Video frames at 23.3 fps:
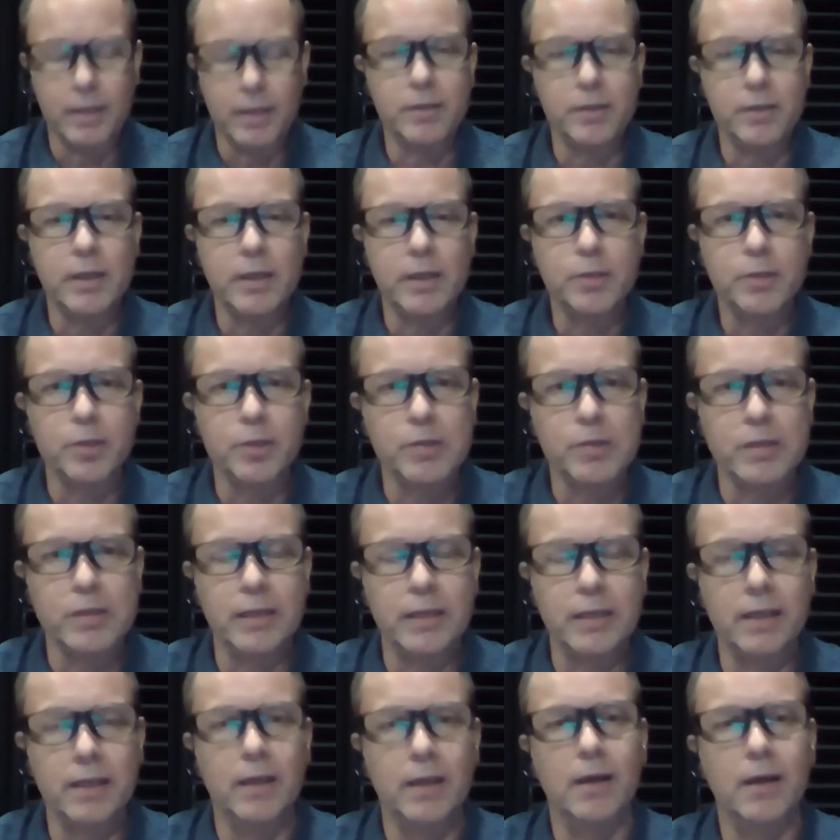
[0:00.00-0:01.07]

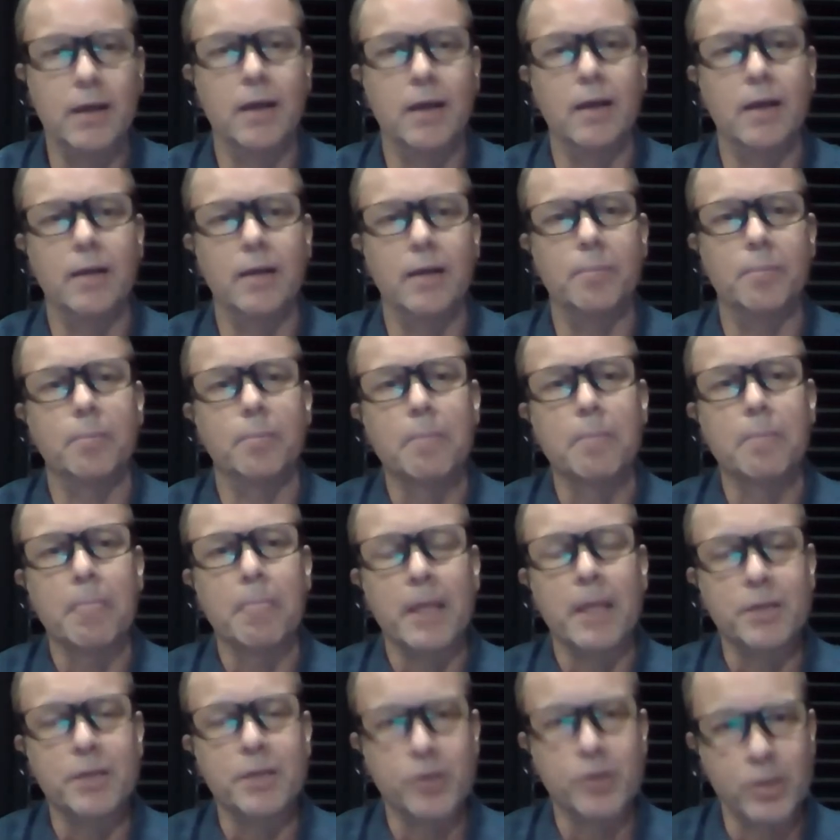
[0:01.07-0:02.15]
interesting
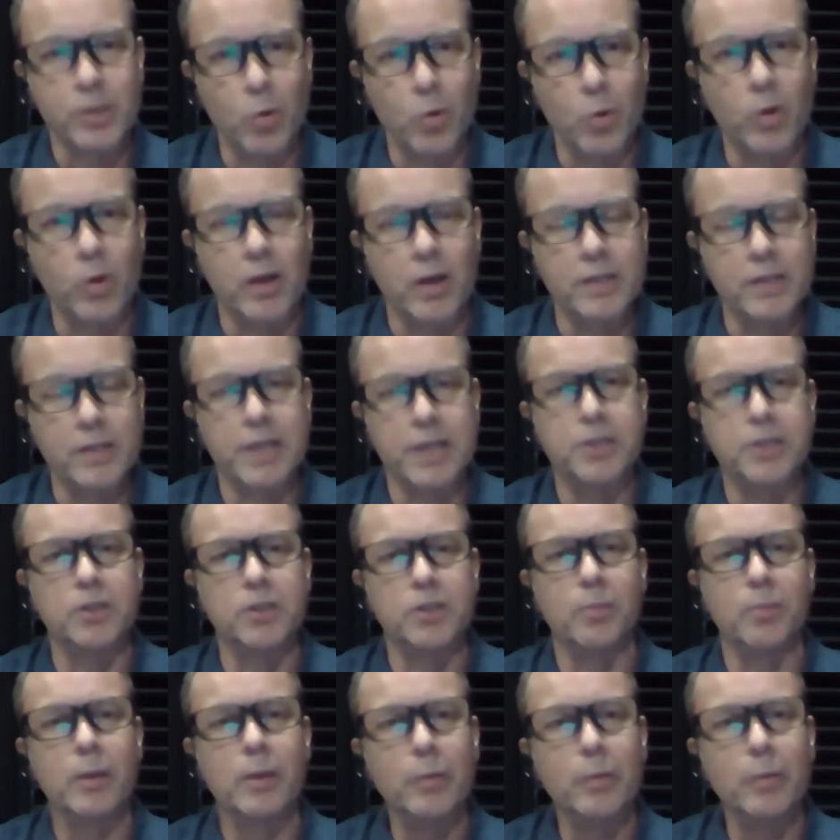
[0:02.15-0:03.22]
organisation to
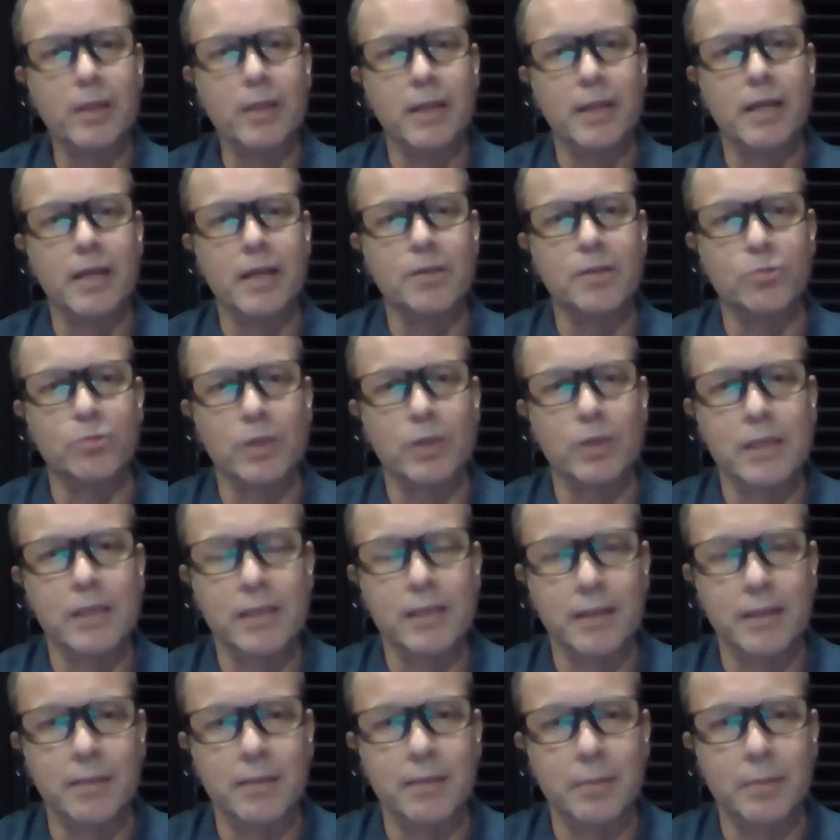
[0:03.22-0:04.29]
be with, and that is really
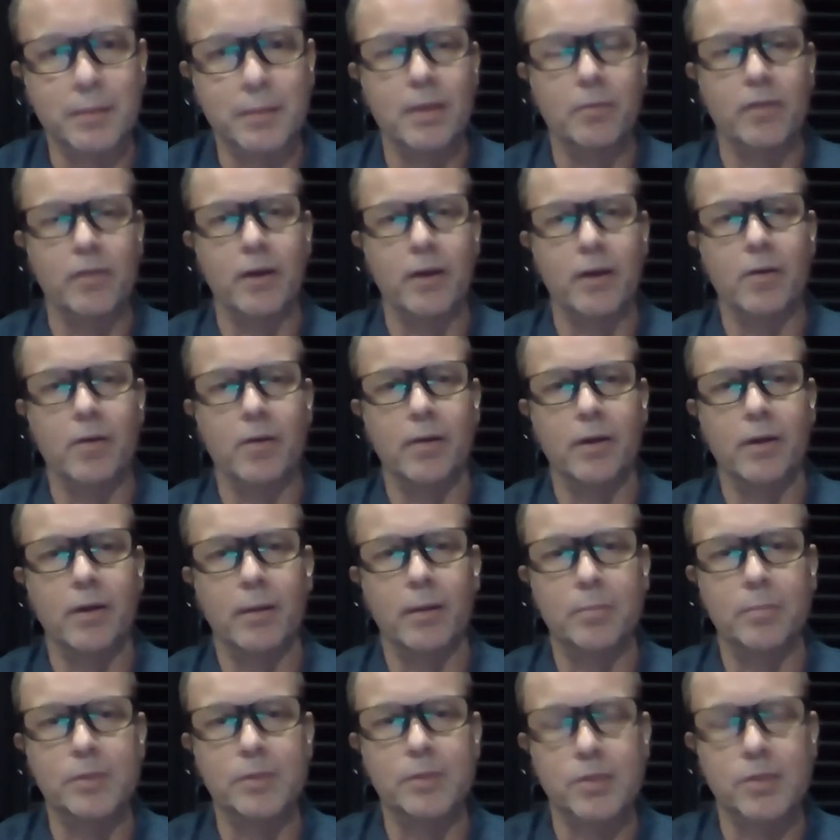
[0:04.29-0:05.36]
the theme of
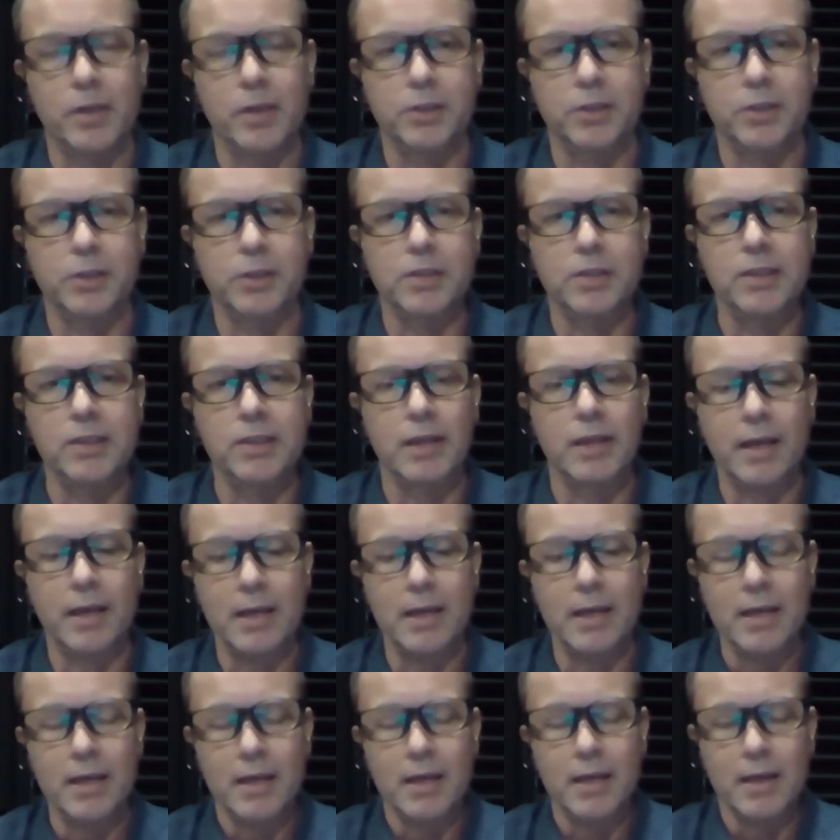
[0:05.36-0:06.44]
our discussion today.
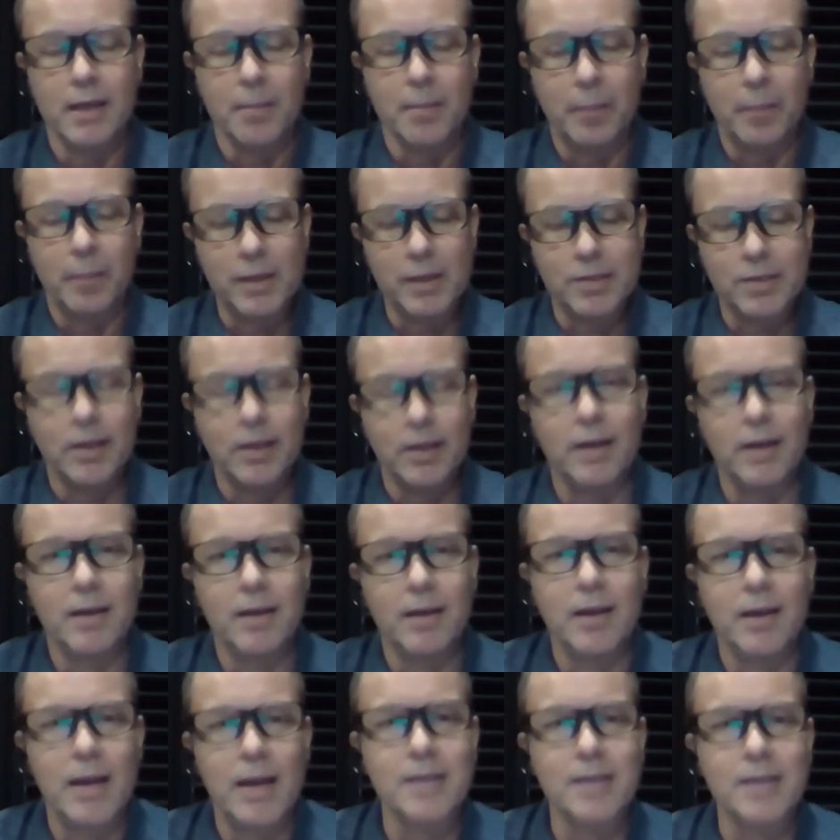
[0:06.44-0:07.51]
But
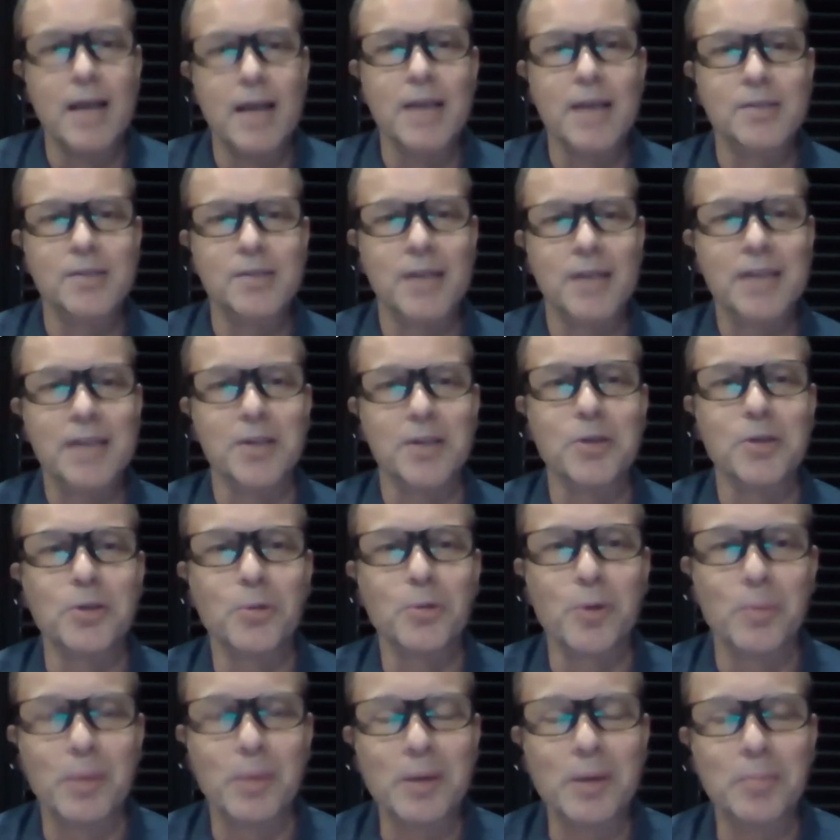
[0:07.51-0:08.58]
as I do
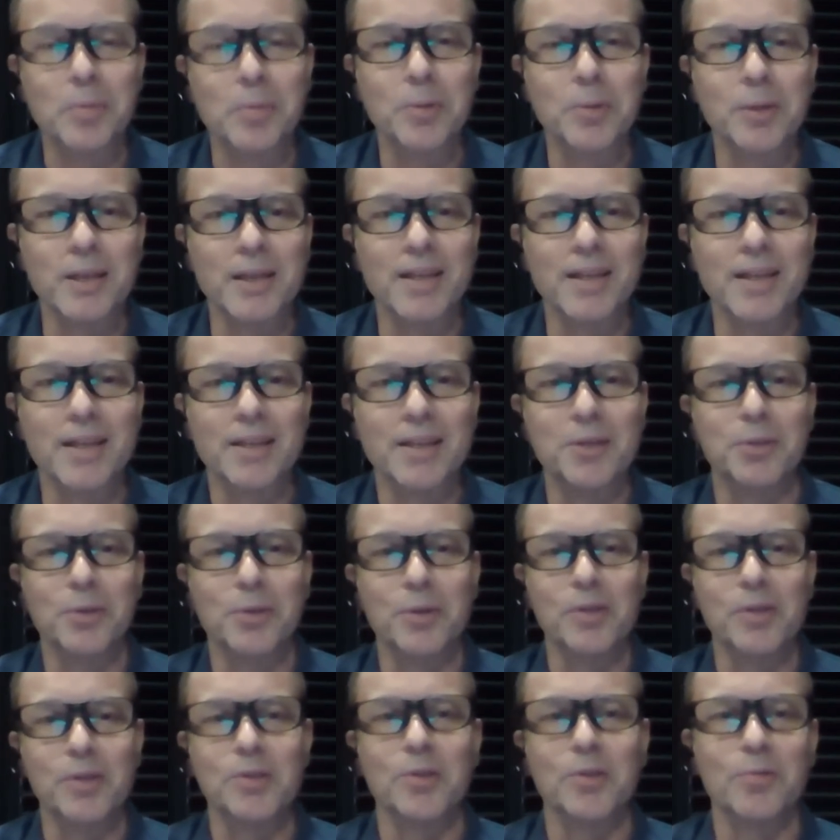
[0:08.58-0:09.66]
with people that
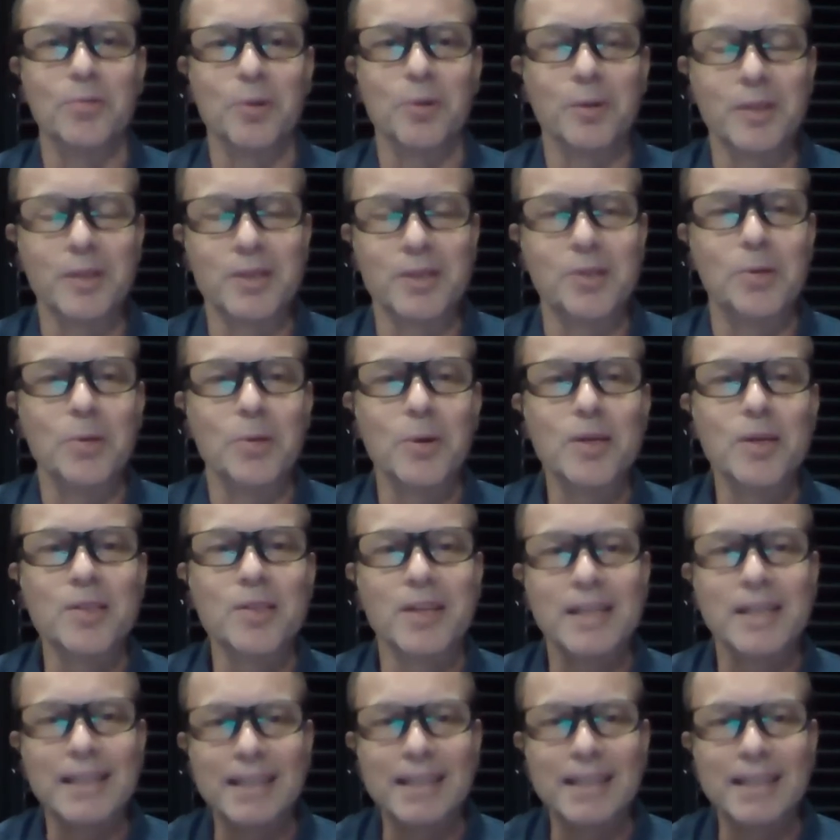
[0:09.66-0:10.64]
join us on Rolling Stories, I